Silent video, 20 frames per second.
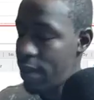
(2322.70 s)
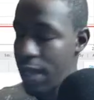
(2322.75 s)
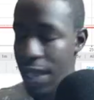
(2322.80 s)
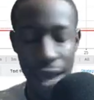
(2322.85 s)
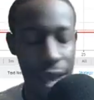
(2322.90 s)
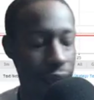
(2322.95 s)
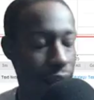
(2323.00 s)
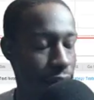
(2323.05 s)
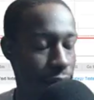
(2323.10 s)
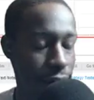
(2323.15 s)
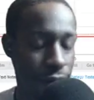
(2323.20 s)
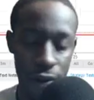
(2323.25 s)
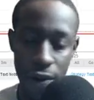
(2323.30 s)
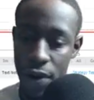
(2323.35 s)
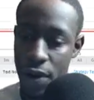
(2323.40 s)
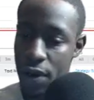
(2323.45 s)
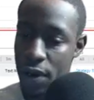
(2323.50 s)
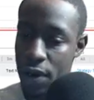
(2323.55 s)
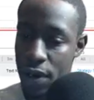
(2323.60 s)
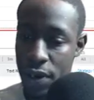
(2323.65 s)

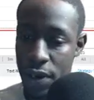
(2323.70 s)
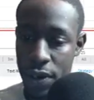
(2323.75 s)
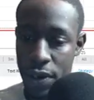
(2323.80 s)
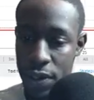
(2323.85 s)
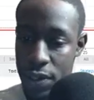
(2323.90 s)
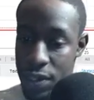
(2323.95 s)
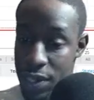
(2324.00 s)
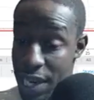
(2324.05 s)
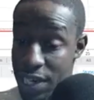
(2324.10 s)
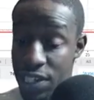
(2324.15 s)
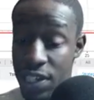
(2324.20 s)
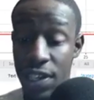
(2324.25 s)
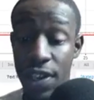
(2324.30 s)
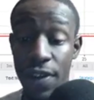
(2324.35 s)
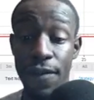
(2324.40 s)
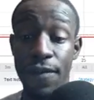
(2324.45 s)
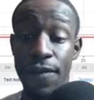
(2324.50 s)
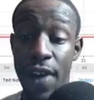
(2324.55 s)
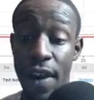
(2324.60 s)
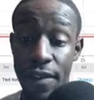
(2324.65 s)
Ever. It's actually
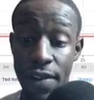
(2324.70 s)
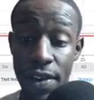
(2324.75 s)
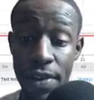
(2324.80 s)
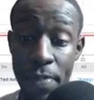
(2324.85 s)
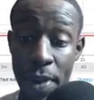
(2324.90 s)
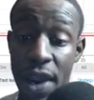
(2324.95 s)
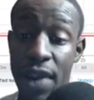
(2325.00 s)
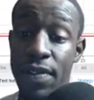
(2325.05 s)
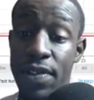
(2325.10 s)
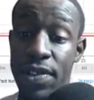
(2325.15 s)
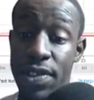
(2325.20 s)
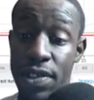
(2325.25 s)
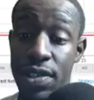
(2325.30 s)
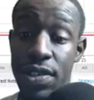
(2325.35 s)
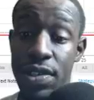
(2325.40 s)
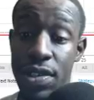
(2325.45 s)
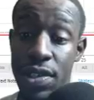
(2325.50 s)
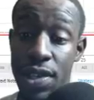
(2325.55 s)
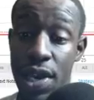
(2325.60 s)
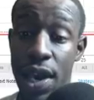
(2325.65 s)
a very bearish
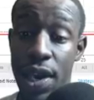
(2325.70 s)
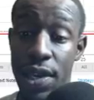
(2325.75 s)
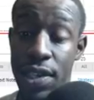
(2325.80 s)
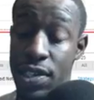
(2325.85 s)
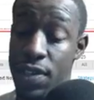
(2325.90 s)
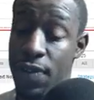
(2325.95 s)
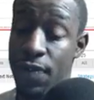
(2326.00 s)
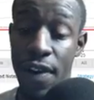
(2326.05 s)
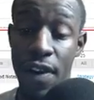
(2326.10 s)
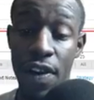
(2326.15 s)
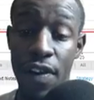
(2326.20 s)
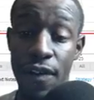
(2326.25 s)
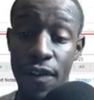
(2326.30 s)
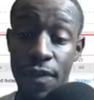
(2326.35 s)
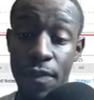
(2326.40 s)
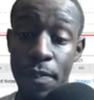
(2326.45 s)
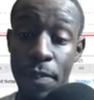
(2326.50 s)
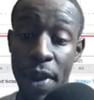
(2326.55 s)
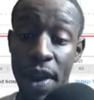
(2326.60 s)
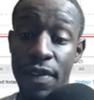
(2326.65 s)
sign. It's a very
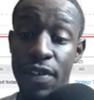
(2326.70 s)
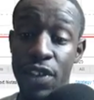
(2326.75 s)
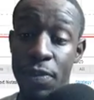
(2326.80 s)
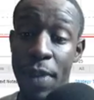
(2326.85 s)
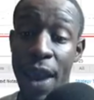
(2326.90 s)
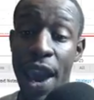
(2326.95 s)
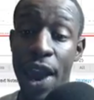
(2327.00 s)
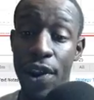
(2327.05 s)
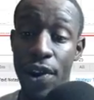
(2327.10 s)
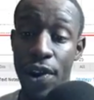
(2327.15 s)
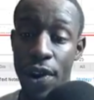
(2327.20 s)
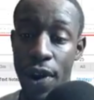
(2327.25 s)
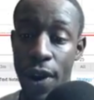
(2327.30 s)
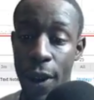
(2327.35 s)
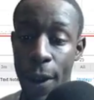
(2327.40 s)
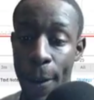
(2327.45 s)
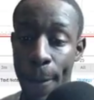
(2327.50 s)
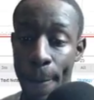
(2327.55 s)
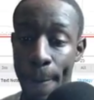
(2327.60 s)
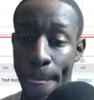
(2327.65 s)
bearish pattern.
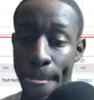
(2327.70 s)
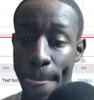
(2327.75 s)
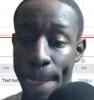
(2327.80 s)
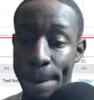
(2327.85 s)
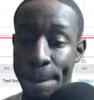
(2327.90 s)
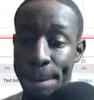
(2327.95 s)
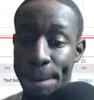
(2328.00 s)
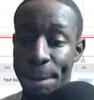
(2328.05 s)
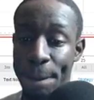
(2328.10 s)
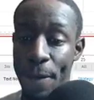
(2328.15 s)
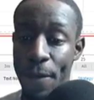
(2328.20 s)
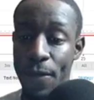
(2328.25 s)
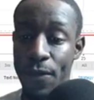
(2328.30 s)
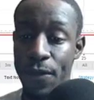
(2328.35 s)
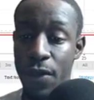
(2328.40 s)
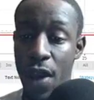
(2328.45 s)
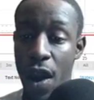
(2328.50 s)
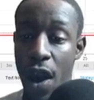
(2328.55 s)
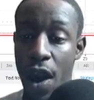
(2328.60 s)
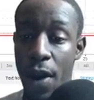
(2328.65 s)

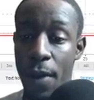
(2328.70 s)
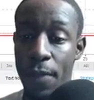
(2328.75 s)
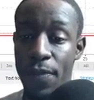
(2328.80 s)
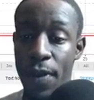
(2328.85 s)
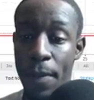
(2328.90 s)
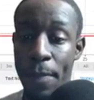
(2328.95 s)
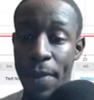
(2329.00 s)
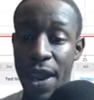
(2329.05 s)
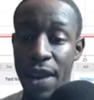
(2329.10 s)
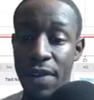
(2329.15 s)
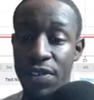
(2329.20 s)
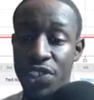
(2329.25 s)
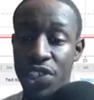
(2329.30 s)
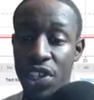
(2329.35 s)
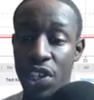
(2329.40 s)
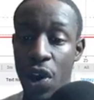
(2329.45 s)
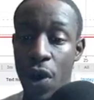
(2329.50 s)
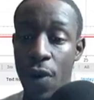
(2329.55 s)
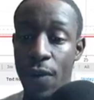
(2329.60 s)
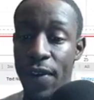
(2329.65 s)
The bearish
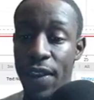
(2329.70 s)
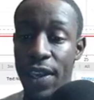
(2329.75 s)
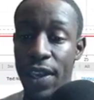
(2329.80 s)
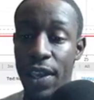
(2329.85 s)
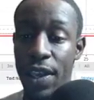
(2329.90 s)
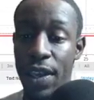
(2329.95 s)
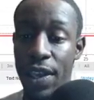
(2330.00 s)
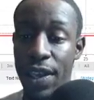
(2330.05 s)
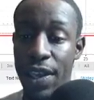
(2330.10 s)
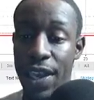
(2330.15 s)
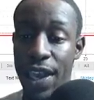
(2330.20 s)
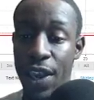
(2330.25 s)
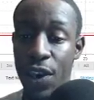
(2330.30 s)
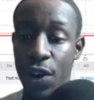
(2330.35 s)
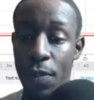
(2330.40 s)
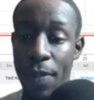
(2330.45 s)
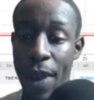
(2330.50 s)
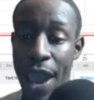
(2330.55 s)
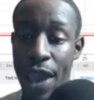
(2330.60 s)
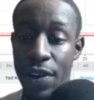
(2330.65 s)
engulfing
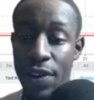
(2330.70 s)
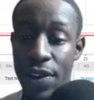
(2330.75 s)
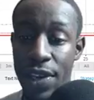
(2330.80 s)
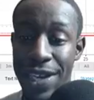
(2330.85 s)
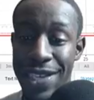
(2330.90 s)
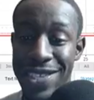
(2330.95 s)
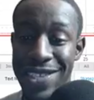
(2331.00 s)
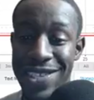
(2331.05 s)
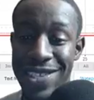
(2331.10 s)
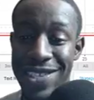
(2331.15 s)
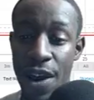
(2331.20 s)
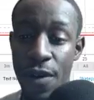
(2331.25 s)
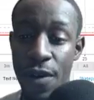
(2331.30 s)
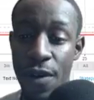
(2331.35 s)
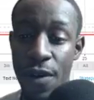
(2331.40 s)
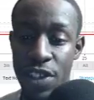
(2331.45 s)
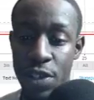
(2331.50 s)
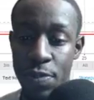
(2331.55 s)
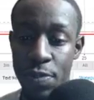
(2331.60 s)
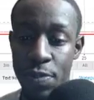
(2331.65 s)
candle pattern itself
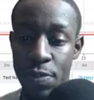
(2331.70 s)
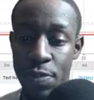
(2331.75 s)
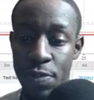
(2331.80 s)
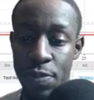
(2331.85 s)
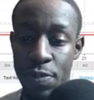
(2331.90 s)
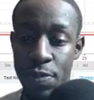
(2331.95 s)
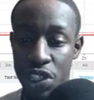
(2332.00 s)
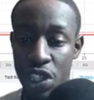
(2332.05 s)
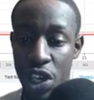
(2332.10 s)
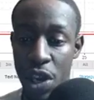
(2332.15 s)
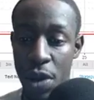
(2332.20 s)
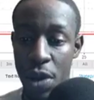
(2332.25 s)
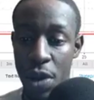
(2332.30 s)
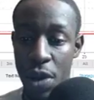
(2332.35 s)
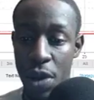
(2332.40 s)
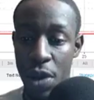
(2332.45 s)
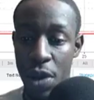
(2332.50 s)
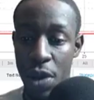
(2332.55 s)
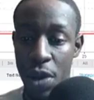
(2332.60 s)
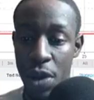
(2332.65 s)
is bearish,
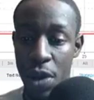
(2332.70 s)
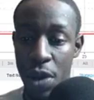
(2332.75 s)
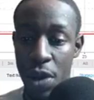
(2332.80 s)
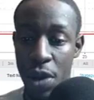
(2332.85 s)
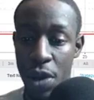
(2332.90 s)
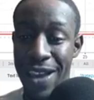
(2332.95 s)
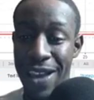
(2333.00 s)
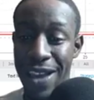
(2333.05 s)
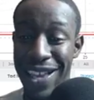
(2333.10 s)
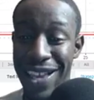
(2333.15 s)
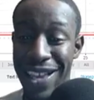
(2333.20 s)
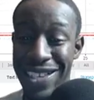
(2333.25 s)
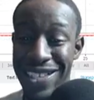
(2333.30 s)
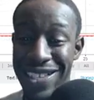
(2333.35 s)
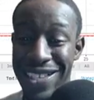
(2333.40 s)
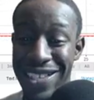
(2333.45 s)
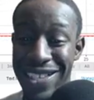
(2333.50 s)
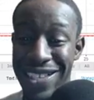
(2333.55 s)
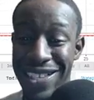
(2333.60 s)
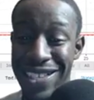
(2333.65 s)
but for the fact that it
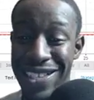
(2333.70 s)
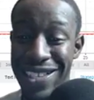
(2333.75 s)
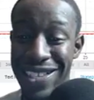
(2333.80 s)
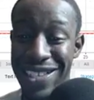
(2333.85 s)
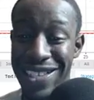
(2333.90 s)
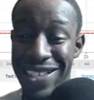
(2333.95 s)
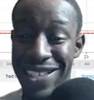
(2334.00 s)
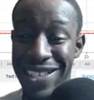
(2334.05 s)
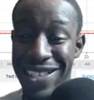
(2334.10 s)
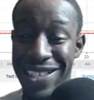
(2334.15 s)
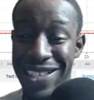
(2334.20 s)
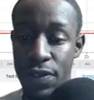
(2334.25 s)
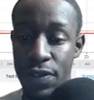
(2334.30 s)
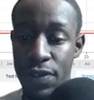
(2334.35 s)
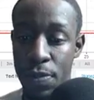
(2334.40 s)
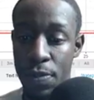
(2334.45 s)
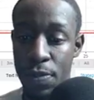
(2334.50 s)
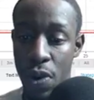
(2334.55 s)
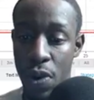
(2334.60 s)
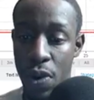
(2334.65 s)
is at a level of
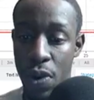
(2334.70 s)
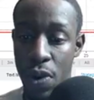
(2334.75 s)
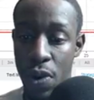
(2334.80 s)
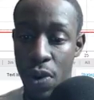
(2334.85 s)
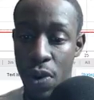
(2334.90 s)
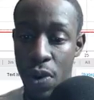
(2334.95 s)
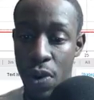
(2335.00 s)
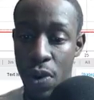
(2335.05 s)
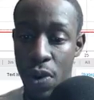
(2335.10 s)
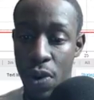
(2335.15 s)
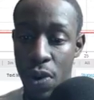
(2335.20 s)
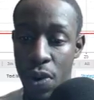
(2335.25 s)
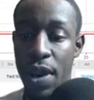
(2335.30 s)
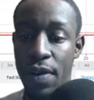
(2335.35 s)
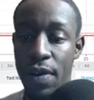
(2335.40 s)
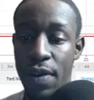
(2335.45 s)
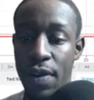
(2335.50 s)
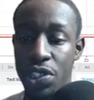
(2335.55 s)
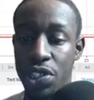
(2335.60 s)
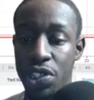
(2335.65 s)
support is very
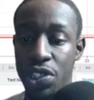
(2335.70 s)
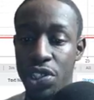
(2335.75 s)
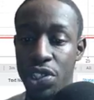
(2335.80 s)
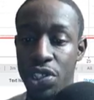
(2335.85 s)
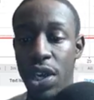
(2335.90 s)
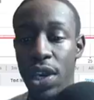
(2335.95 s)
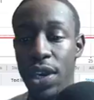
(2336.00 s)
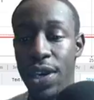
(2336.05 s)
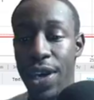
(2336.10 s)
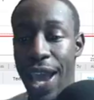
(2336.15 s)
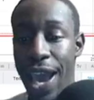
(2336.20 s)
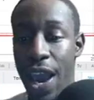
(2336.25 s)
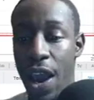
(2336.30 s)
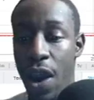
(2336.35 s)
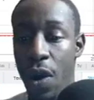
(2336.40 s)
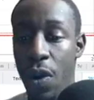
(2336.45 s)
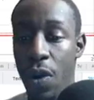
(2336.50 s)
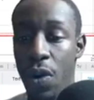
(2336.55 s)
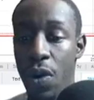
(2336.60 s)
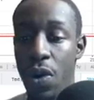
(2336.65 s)
bearish.
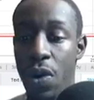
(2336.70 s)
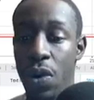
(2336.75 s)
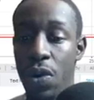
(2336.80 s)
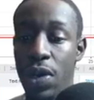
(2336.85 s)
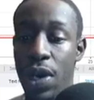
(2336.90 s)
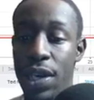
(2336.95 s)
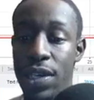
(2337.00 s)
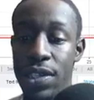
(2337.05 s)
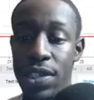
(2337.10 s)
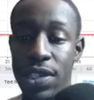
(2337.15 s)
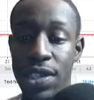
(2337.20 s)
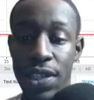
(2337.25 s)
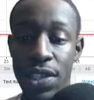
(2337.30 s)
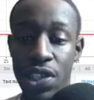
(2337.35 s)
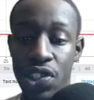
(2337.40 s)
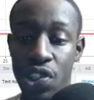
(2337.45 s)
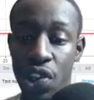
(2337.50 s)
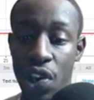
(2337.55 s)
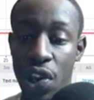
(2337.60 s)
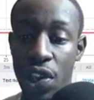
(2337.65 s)
Now, I said
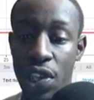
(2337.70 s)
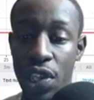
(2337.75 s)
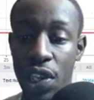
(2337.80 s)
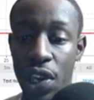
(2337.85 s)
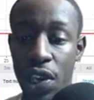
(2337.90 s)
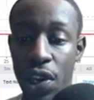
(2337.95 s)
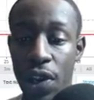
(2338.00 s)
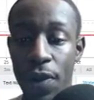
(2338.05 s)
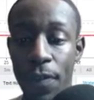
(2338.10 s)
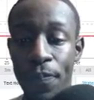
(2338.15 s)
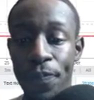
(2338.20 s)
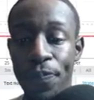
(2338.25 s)
this earlier,